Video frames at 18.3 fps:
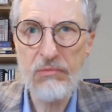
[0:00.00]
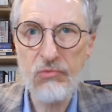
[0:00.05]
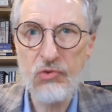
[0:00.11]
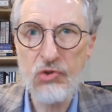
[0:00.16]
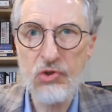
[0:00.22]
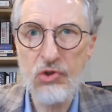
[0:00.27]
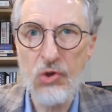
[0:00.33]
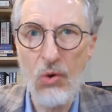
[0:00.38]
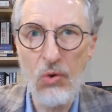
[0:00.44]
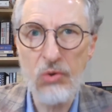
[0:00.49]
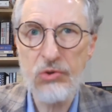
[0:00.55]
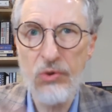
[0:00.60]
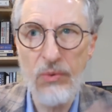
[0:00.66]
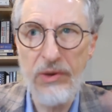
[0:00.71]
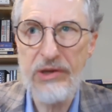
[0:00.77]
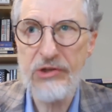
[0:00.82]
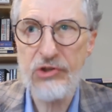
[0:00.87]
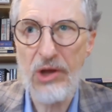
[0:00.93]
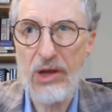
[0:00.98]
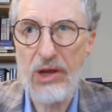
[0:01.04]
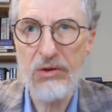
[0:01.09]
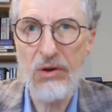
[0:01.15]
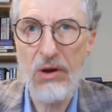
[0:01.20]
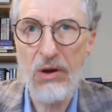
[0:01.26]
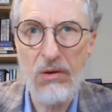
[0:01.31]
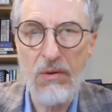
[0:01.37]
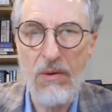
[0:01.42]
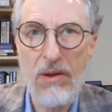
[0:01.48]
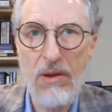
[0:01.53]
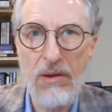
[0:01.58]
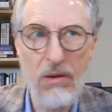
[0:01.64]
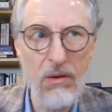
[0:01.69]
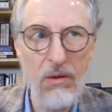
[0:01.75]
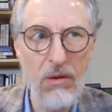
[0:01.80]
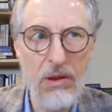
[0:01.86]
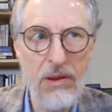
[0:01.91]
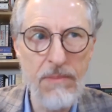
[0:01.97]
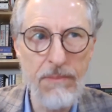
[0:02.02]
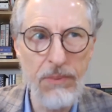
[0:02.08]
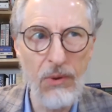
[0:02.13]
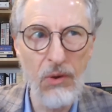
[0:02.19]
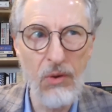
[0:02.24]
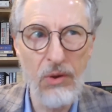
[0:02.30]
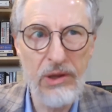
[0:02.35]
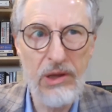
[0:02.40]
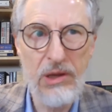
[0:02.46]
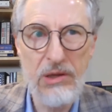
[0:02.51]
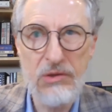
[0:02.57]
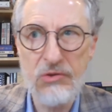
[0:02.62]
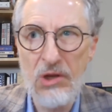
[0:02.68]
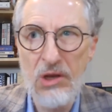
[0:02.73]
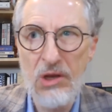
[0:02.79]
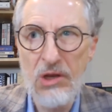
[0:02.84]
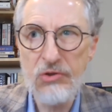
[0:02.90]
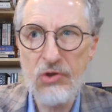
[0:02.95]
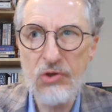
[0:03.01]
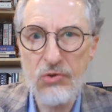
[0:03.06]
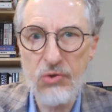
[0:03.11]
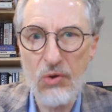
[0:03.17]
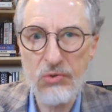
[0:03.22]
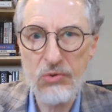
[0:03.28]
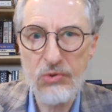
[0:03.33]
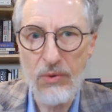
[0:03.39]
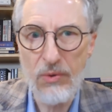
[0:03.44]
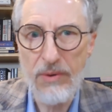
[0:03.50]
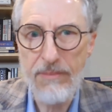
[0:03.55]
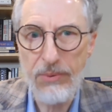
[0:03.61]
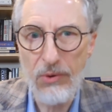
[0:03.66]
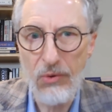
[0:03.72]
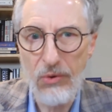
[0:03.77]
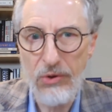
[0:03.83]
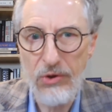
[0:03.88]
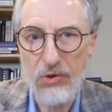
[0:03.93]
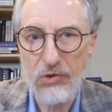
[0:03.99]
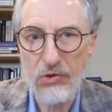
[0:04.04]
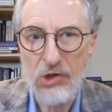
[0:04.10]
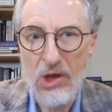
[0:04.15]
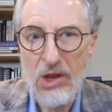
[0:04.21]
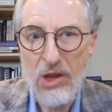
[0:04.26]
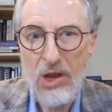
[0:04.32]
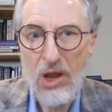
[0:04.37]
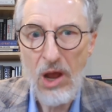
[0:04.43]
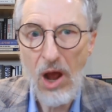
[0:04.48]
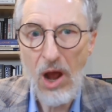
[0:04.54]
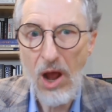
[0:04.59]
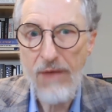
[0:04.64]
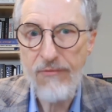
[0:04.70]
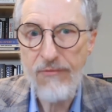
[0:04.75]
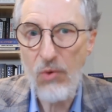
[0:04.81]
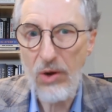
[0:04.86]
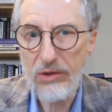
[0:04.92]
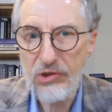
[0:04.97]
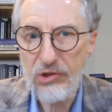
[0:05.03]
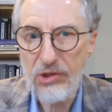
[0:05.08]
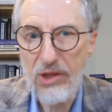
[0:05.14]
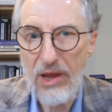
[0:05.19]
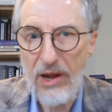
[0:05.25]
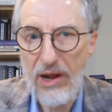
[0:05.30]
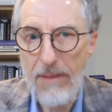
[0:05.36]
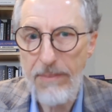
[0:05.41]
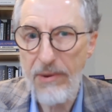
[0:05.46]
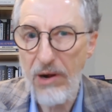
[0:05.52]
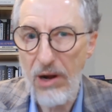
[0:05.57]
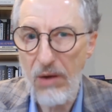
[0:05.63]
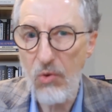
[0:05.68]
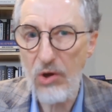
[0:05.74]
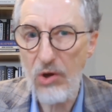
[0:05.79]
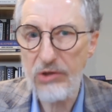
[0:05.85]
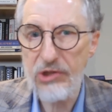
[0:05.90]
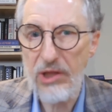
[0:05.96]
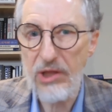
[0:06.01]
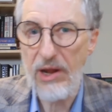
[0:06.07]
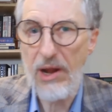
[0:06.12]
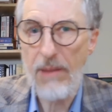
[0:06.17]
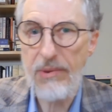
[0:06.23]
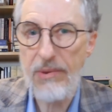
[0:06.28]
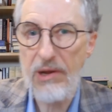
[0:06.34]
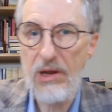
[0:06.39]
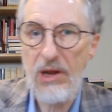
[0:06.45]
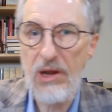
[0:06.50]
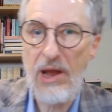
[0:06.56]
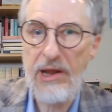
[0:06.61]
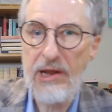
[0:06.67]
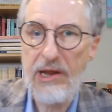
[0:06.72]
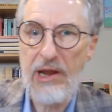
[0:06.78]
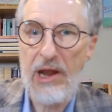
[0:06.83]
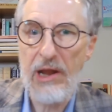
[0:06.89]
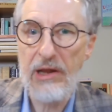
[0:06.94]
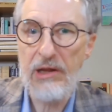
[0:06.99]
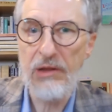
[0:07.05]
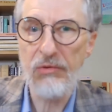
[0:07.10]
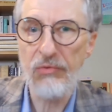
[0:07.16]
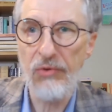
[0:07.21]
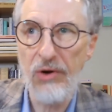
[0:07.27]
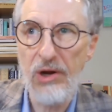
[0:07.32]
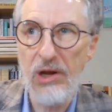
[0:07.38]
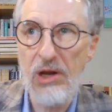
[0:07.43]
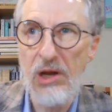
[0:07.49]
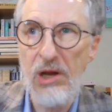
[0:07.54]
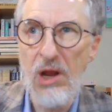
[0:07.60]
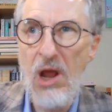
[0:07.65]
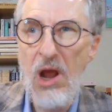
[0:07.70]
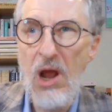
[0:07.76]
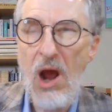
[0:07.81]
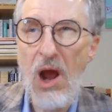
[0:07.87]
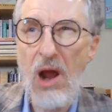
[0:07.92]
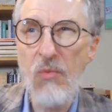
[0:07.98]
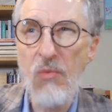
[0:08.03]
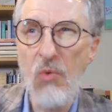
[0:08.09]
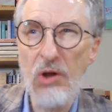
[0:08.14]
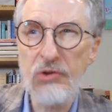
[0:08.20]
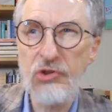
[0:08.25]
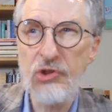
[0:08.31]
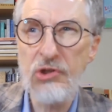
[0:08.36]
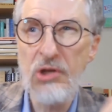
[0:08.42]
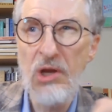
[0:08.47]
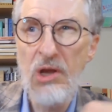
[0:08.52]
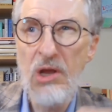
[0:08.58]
talk to each other, employees to talk to employers. I've watched that happen. I watched that happen in 1983. I watched